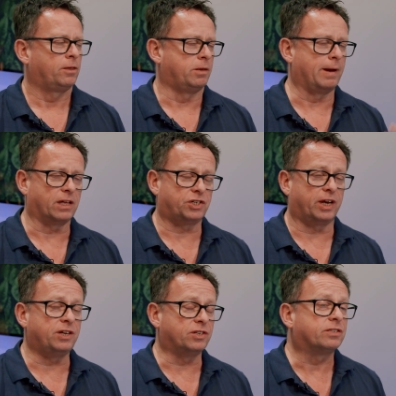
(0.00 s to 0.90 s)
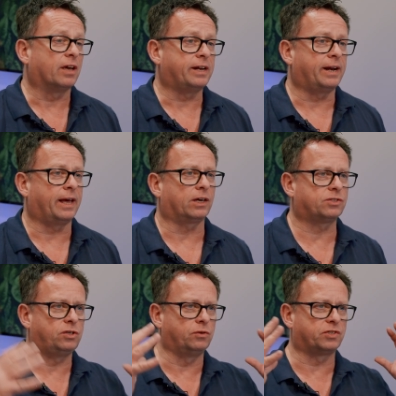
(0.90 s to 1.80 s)
You make that change inside
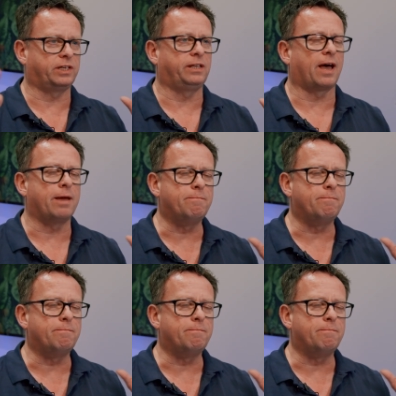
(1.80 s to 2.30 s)
NX, you see that